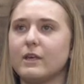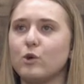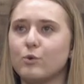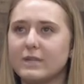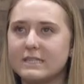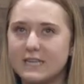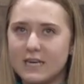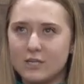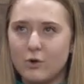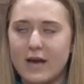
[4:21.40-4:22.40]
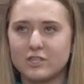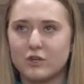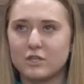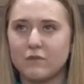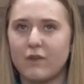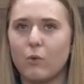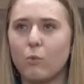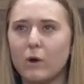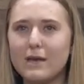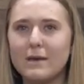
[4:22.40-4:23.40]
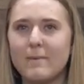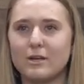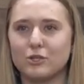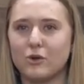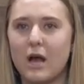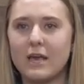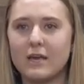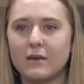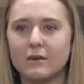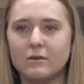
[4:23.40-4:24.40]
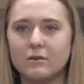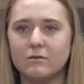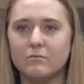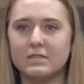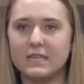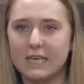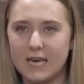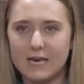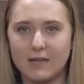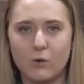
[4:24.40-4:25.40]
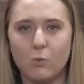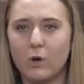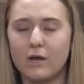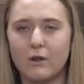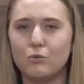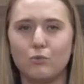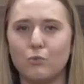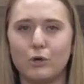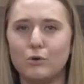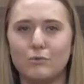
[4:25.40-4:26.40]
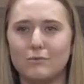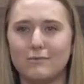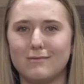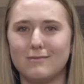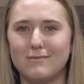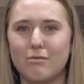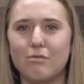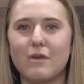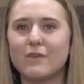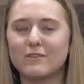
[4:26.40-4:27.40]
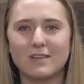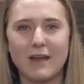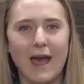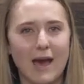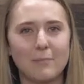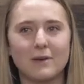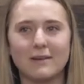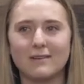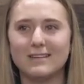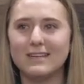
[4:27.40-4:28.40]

you really sit and you ask yourself what am I trying to get? What do you think is gonna happen?